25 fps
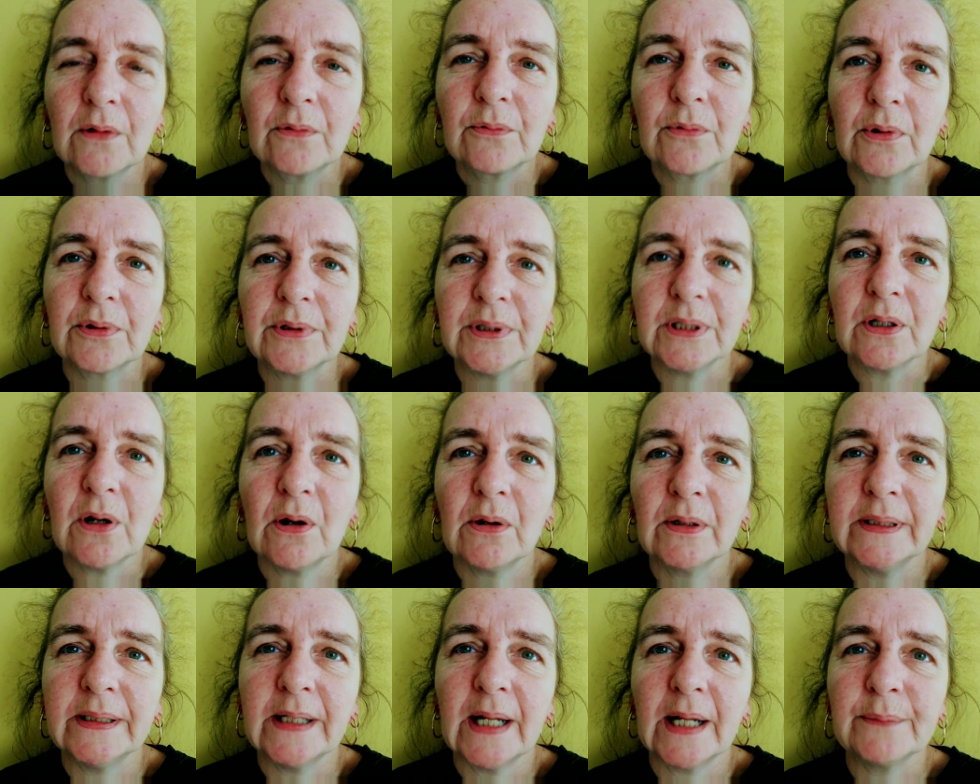Rodney
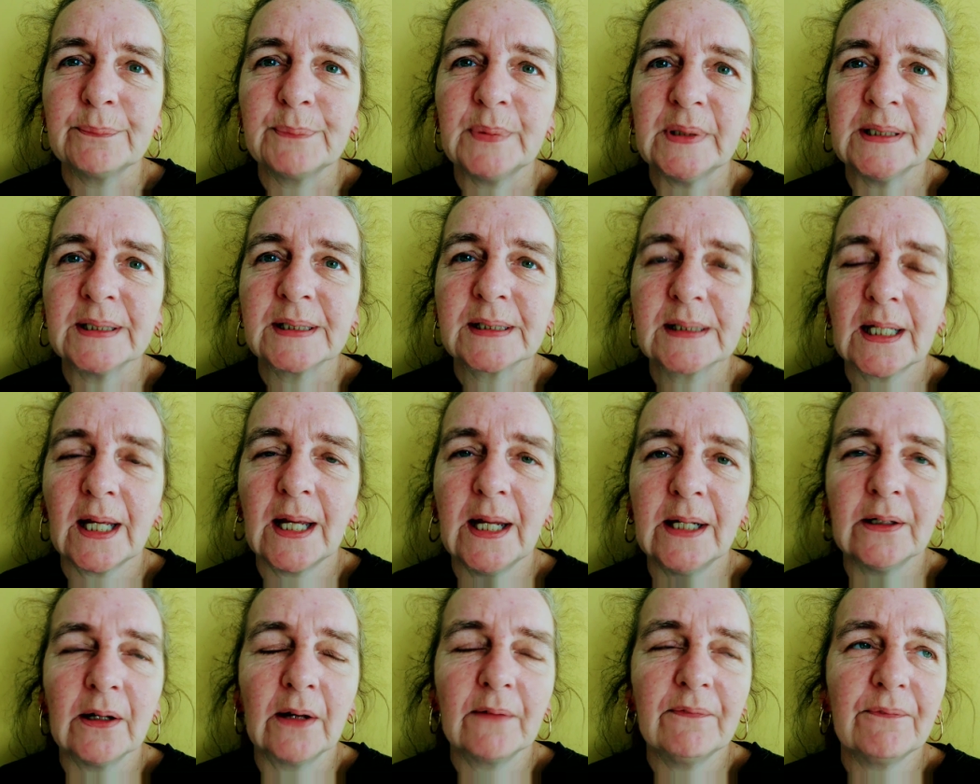Collin had been
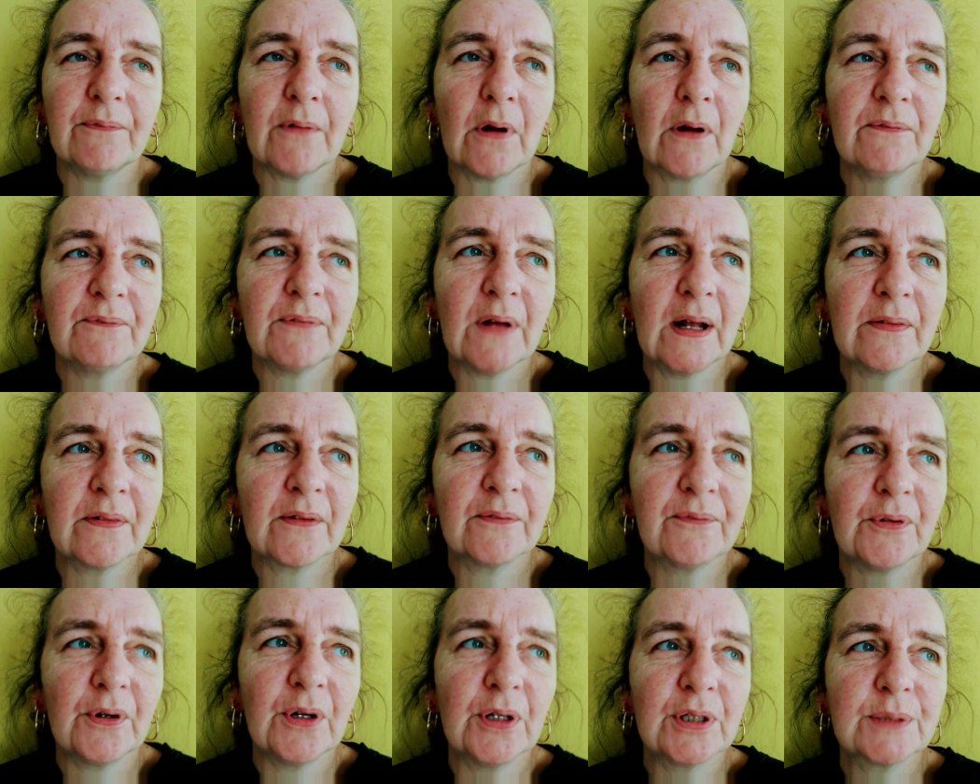saying. I found
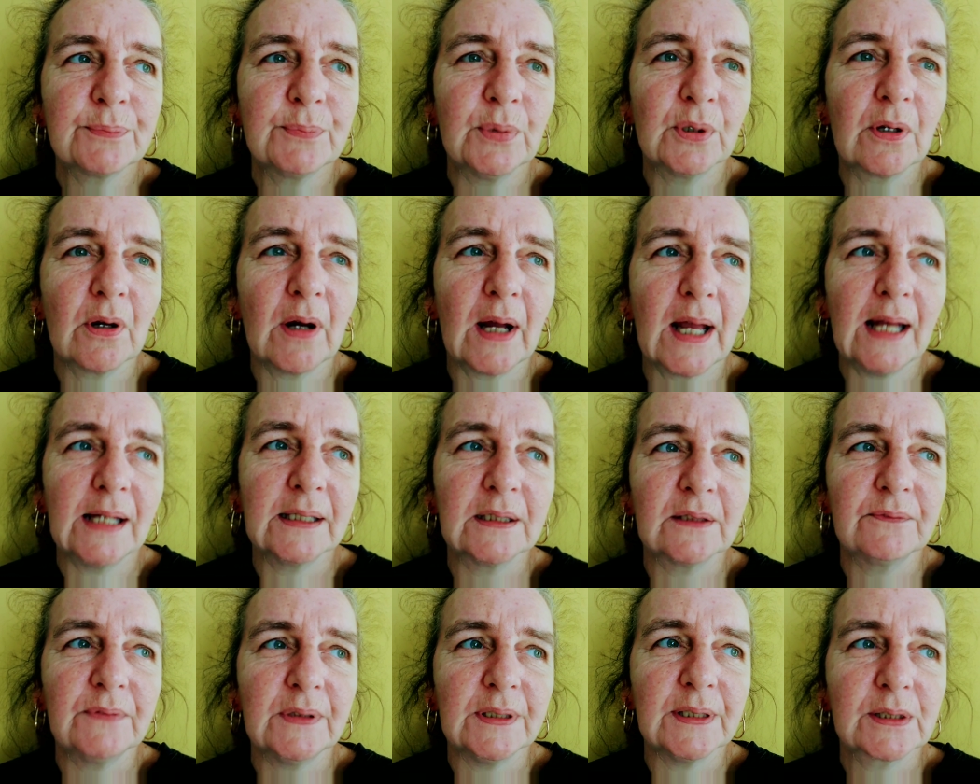the first book I
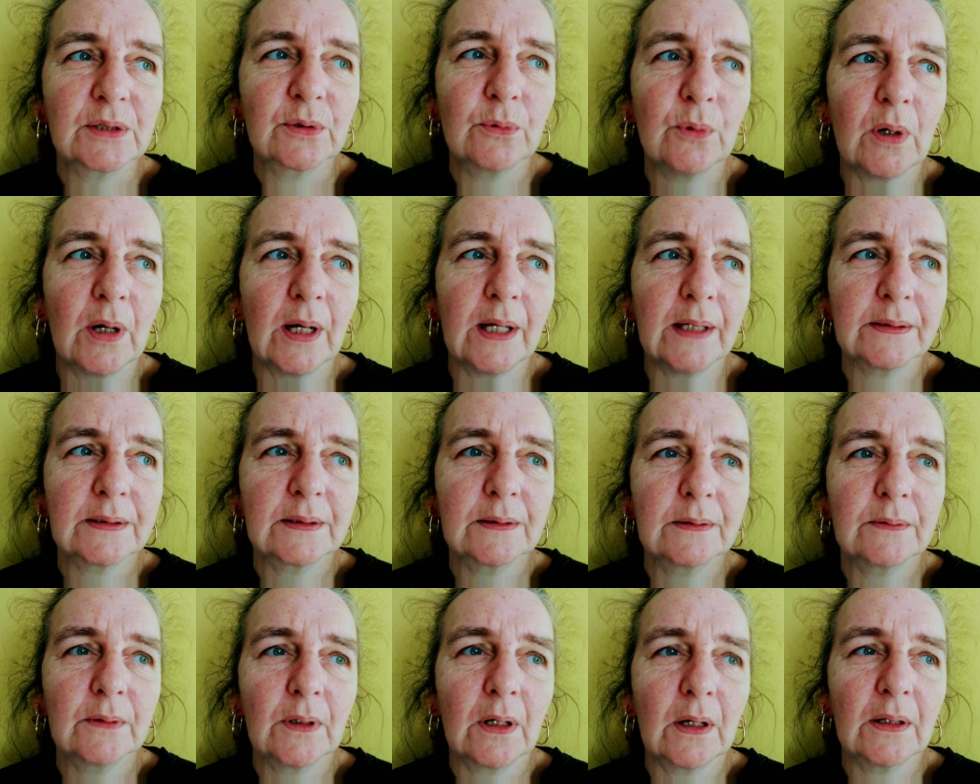had of his quite
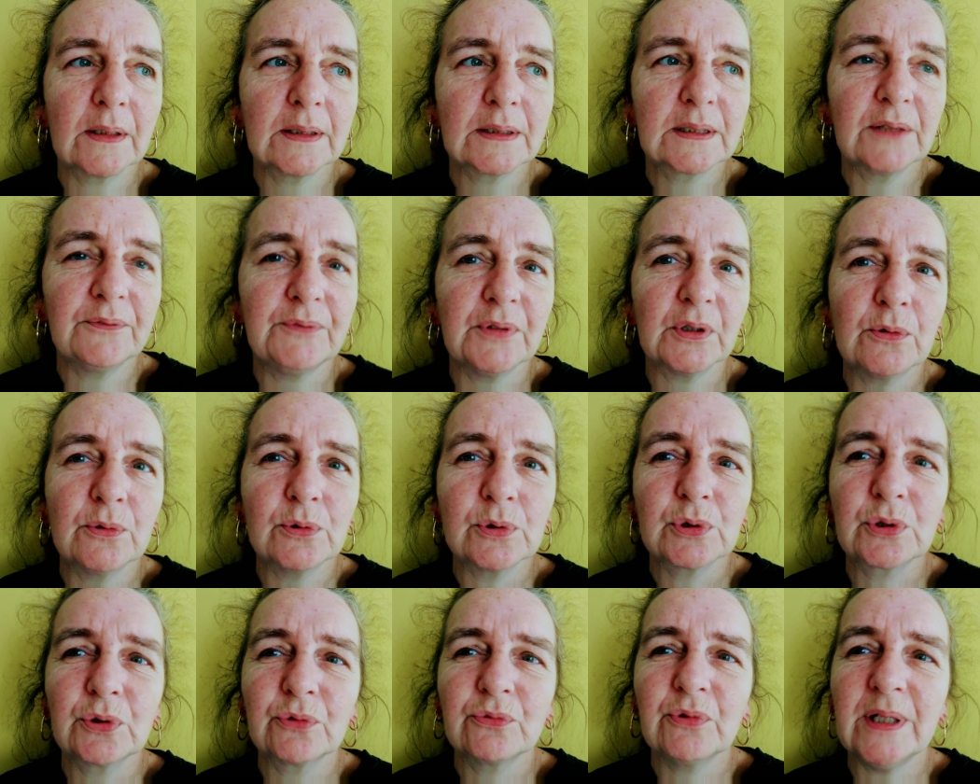
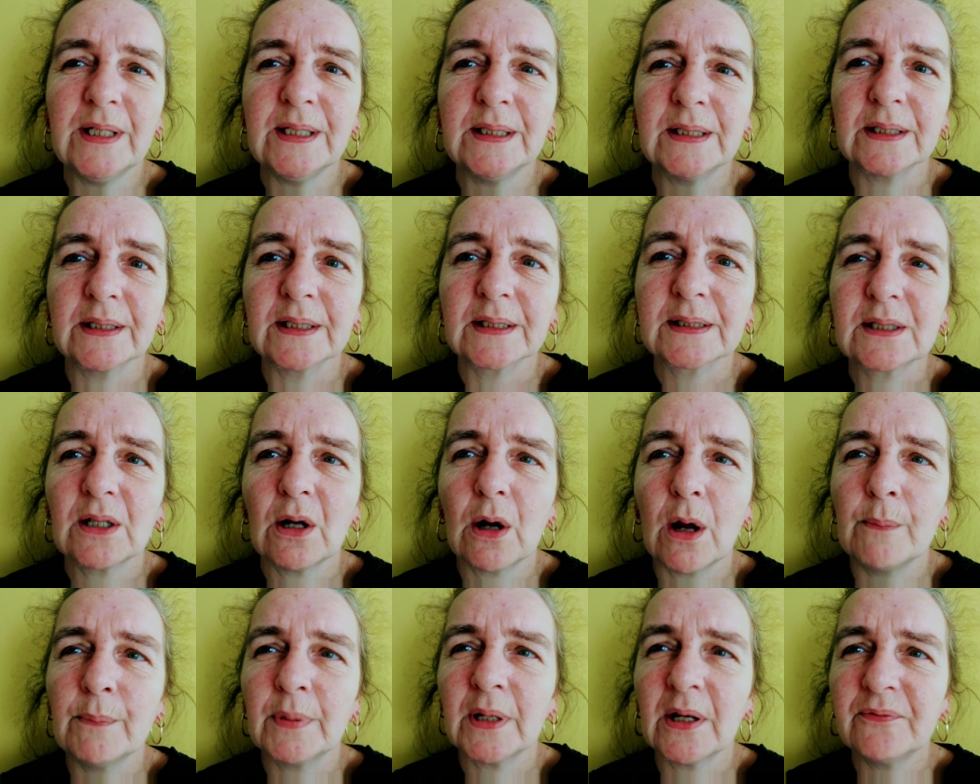difficult to read at the
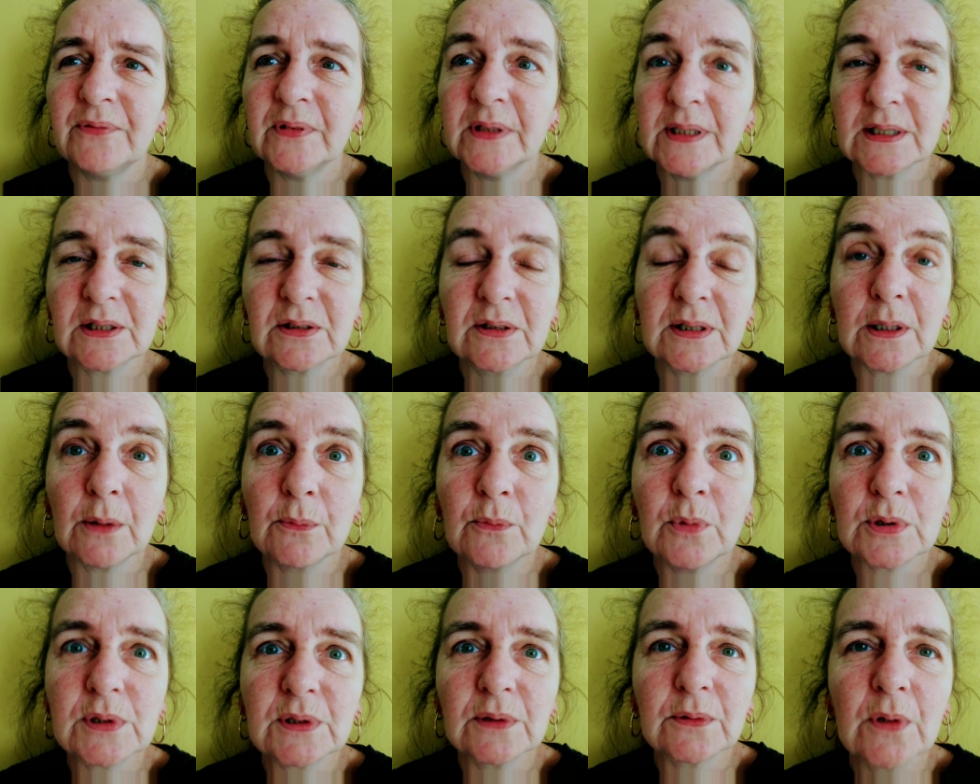time, but I think it's because I
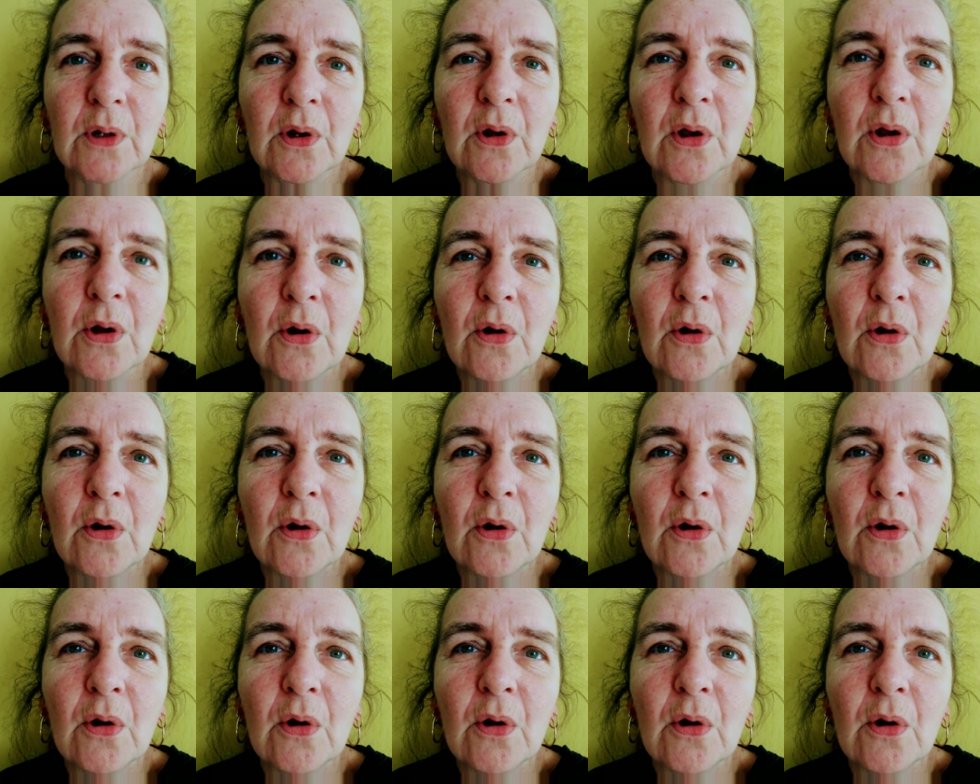wasn't